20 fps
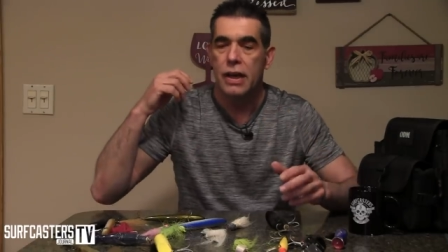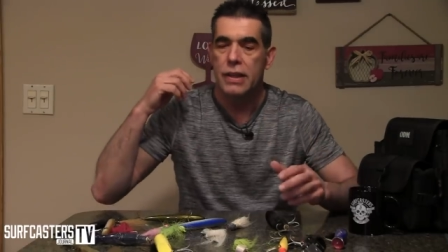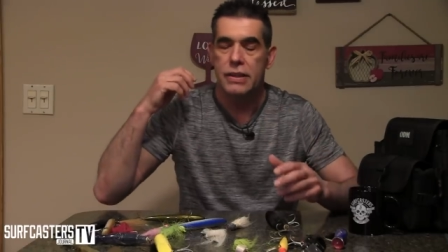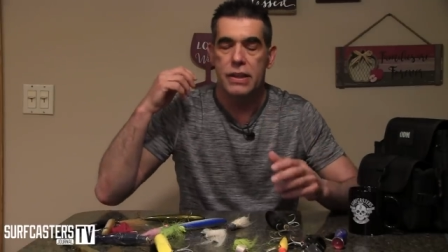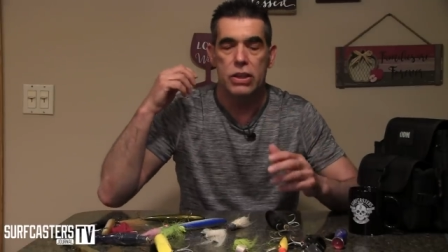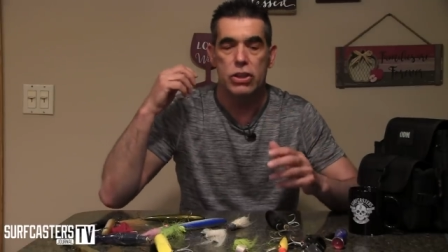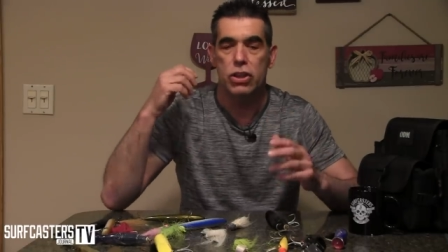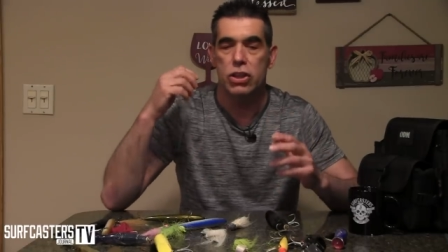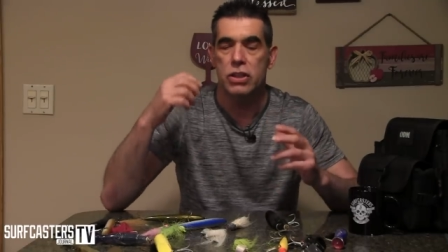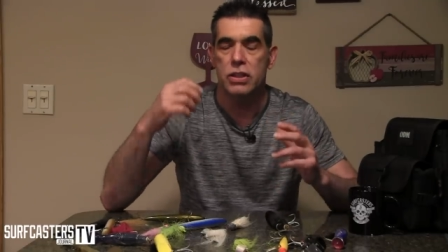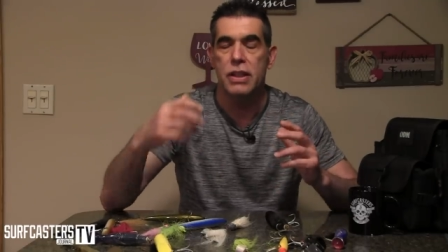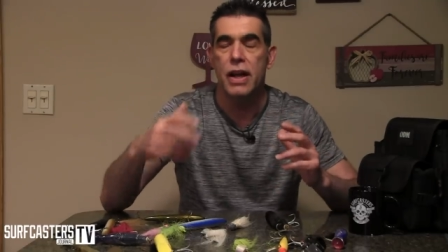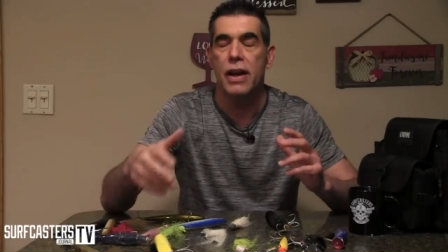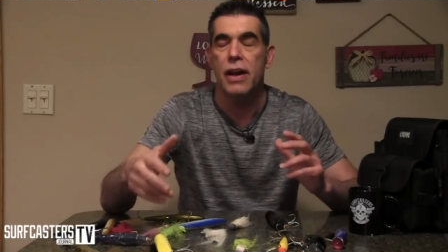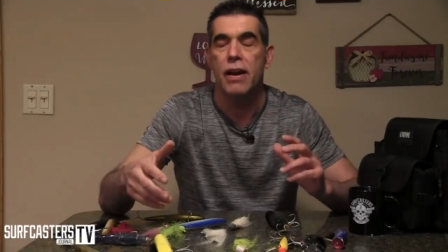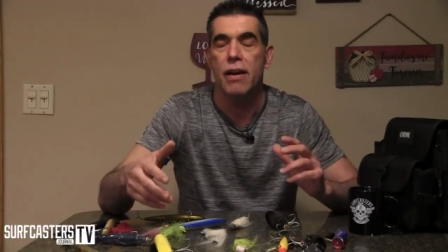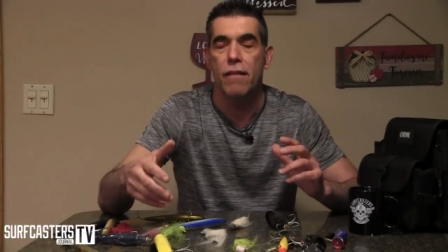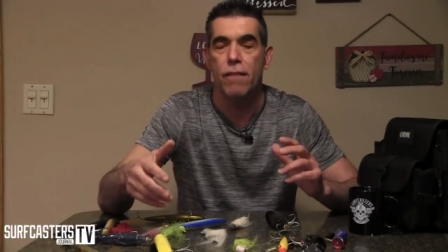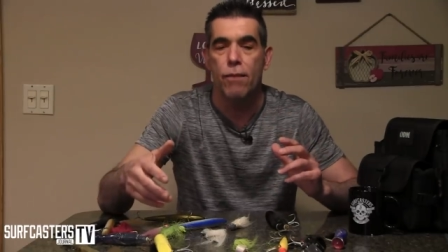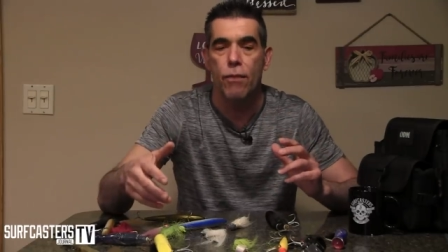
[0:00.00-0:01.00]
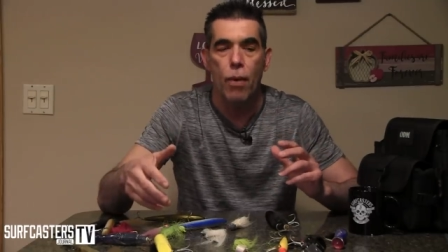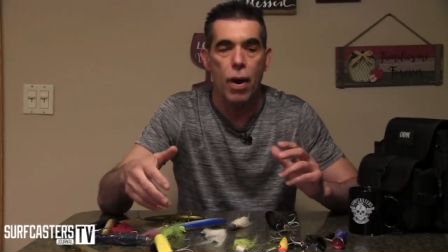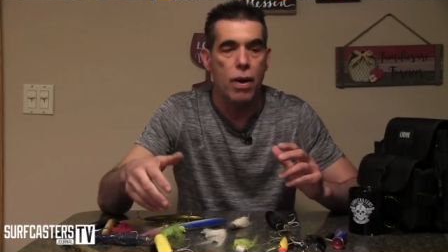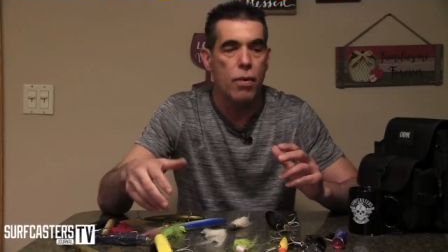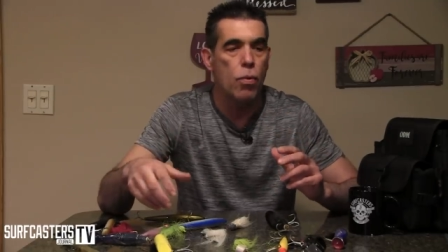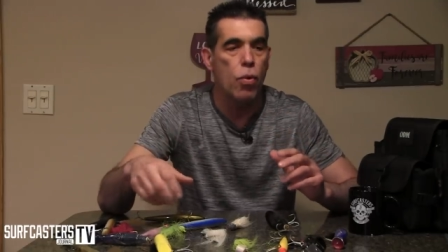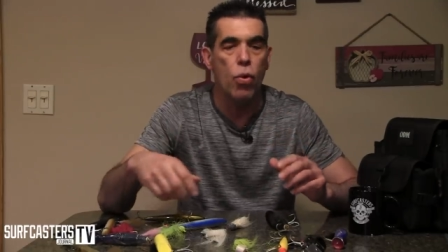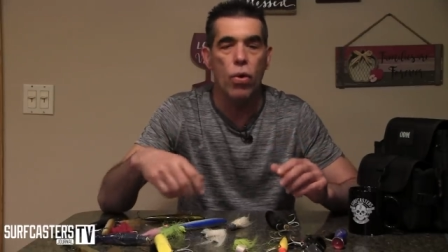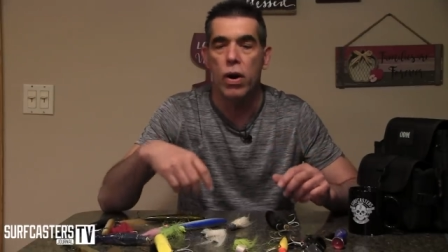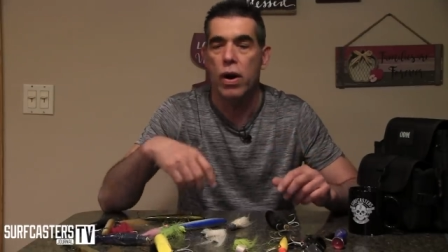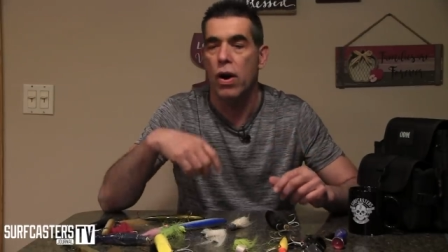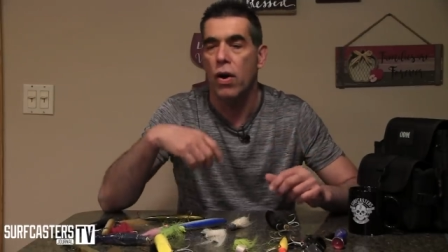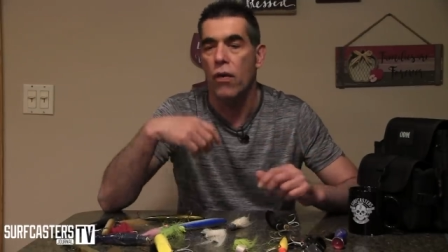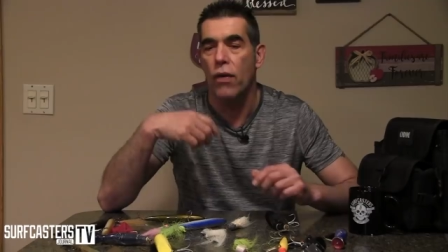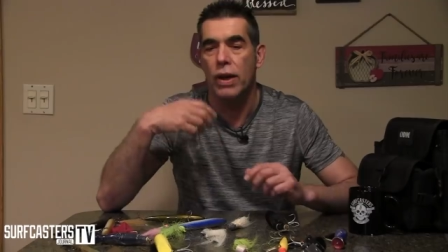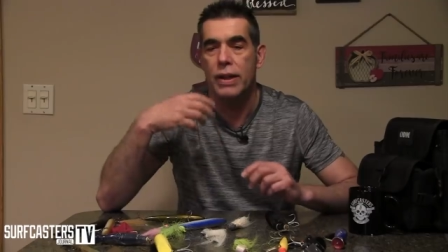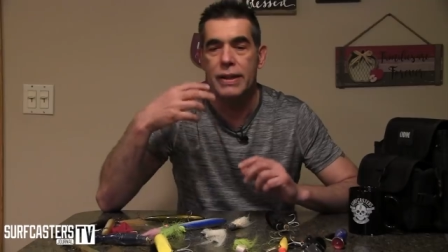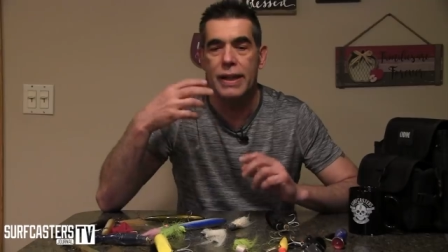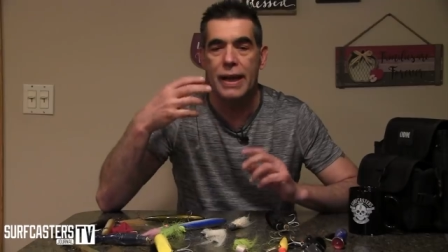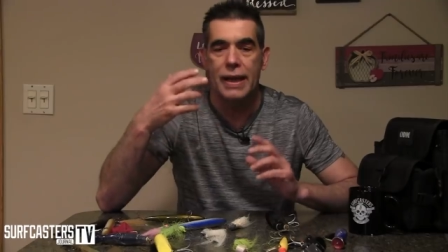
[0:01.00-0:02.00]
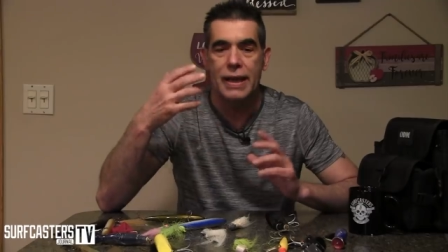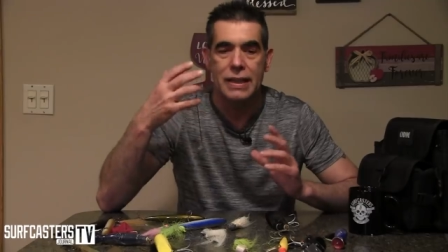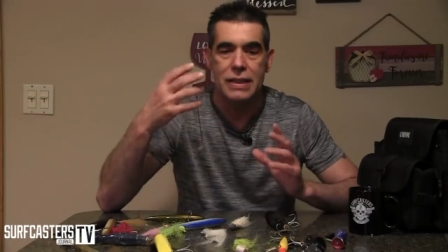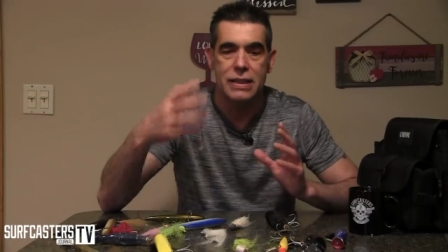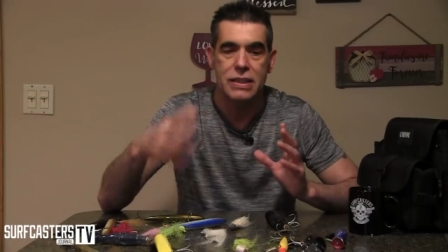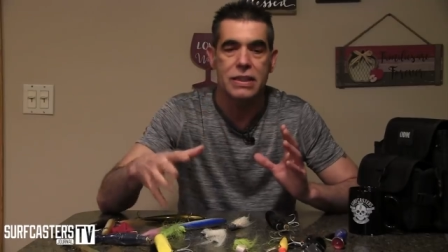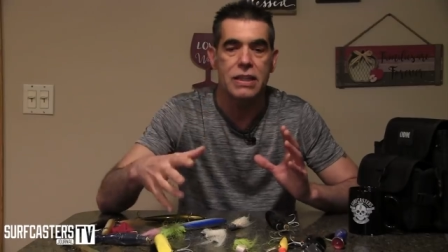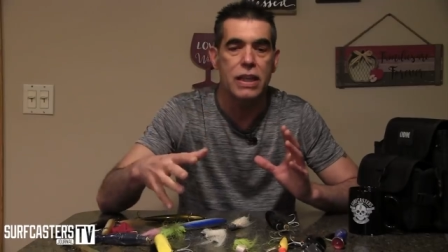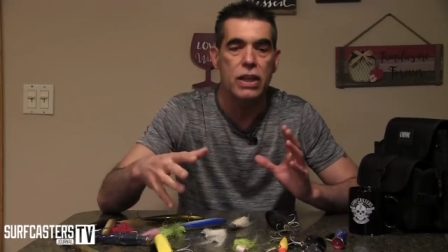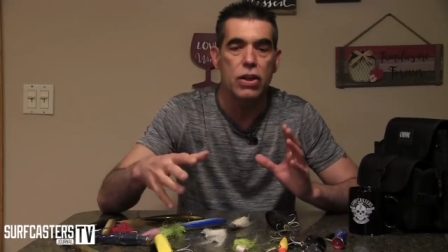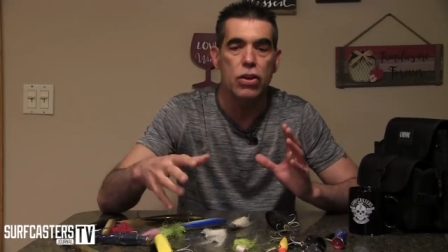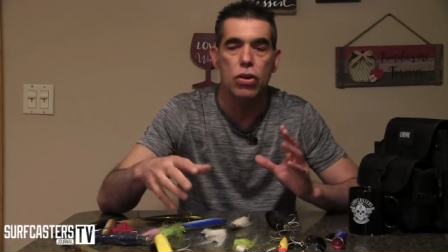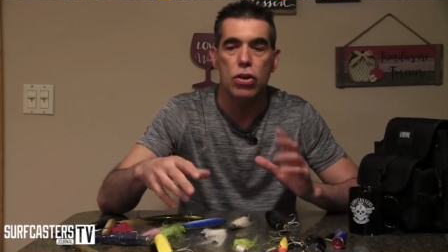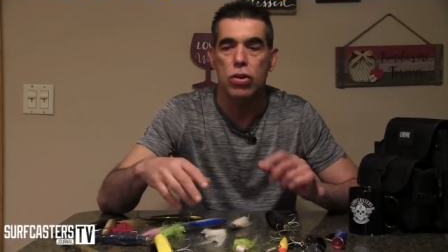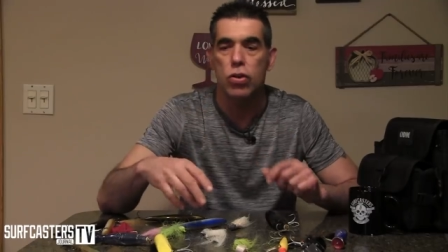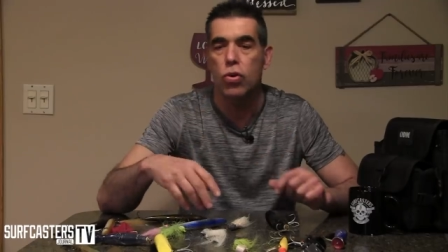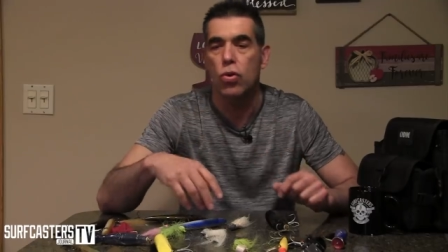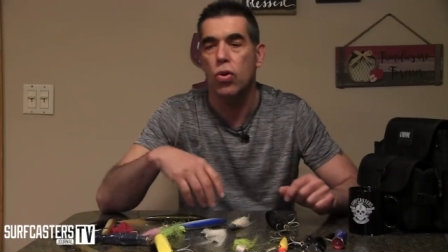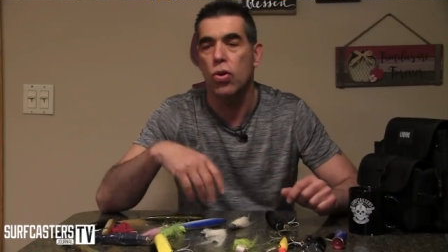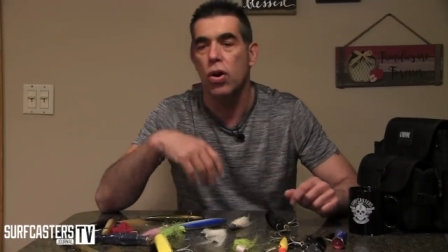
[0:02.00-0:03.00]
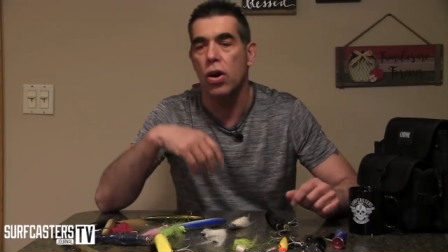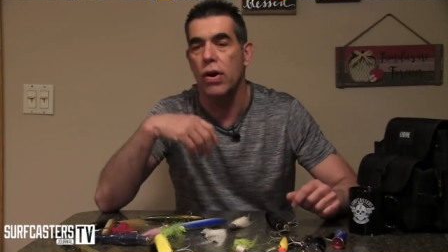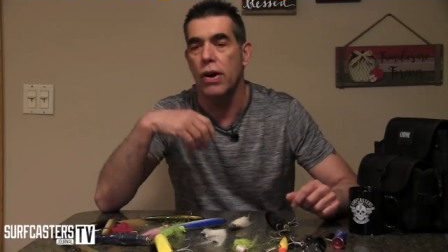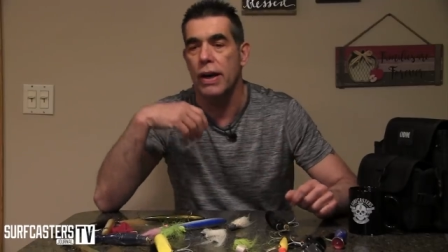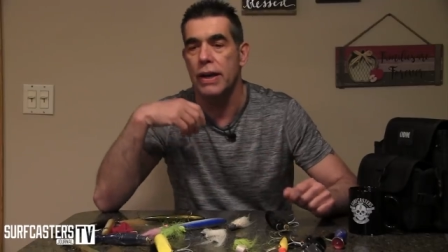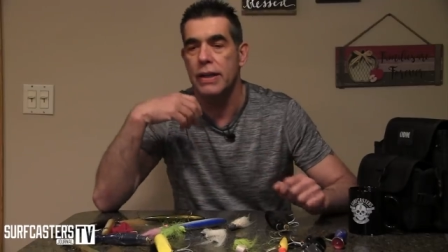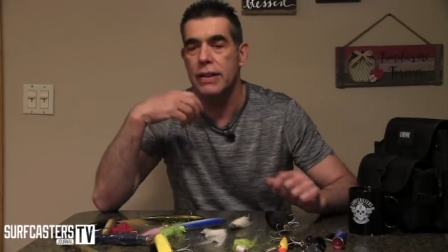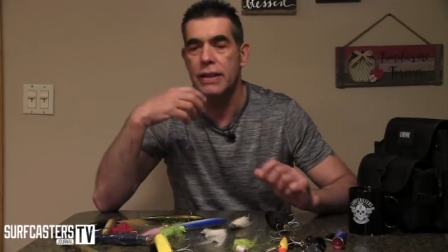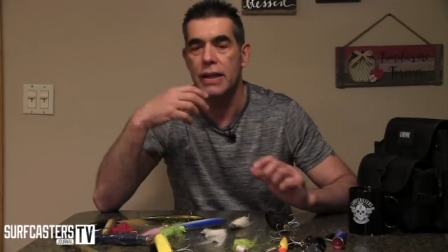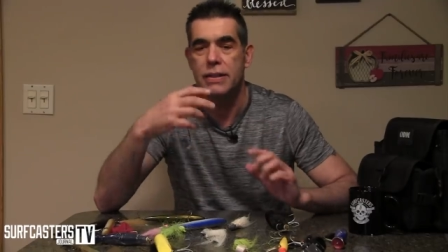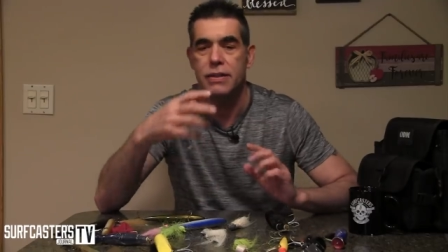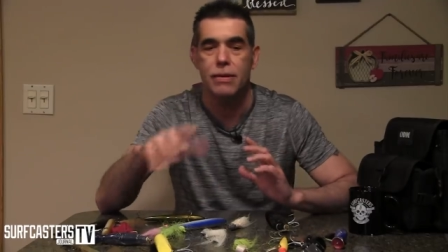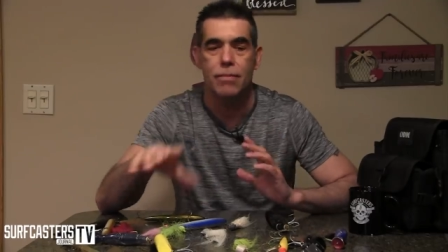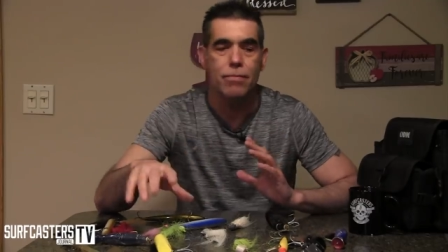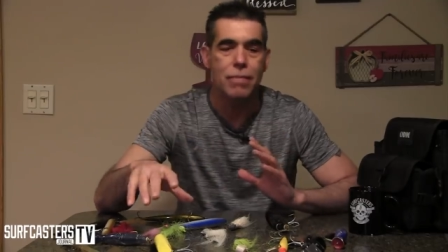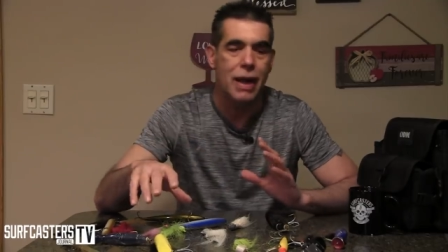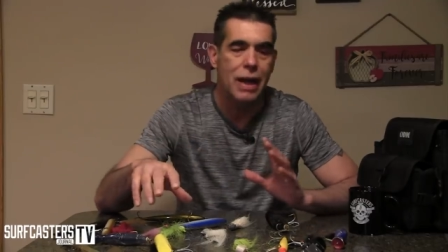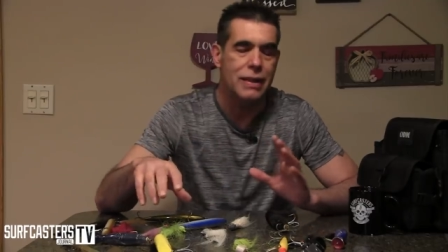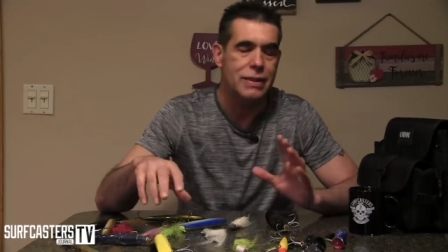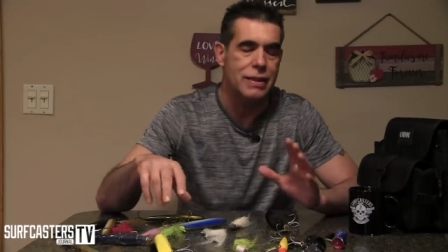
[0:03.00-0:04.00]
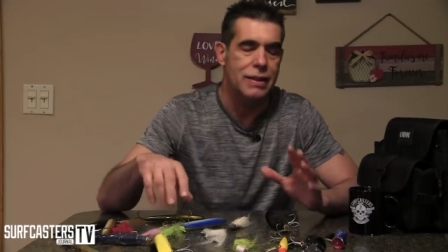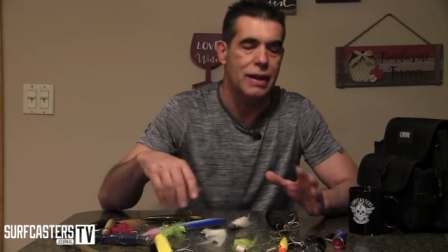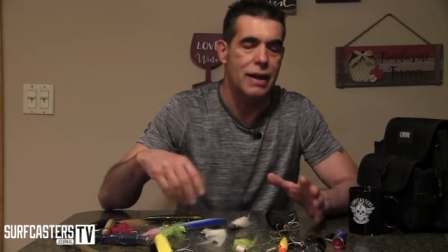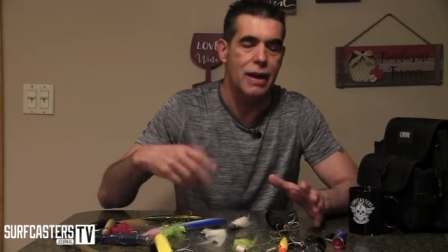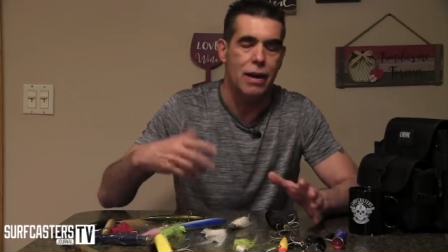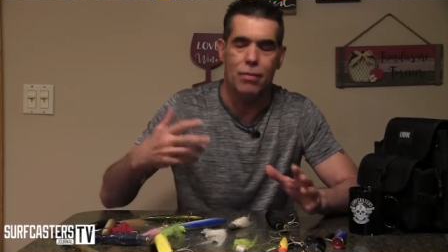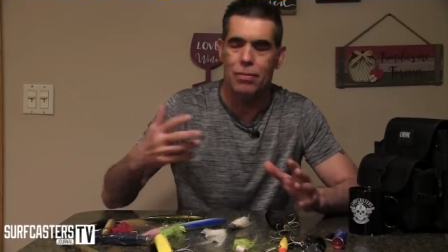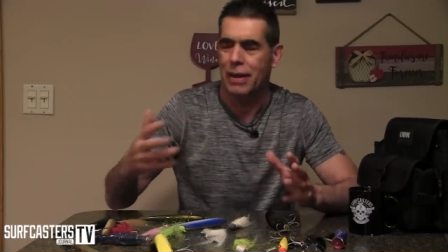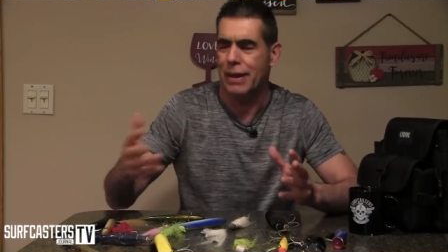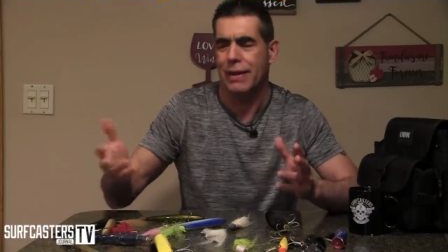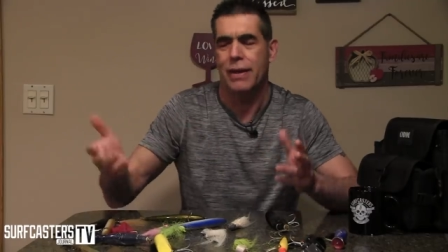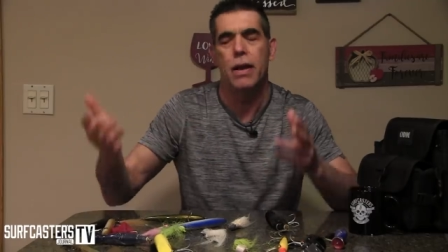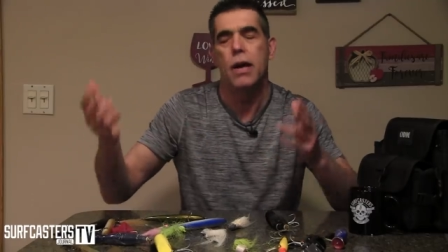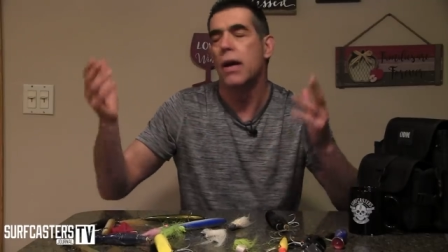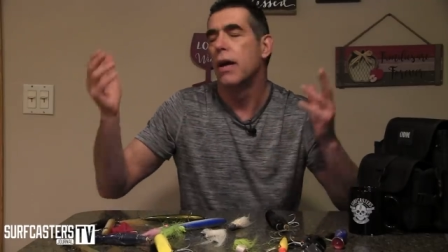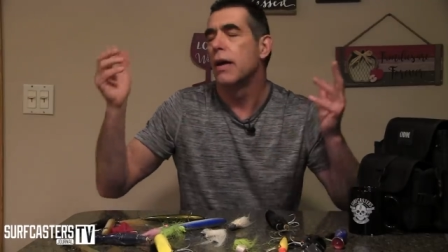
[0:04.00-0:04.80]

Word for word: there's just not enough white water and they can see your lure and it doesn't mask it. And I'm like,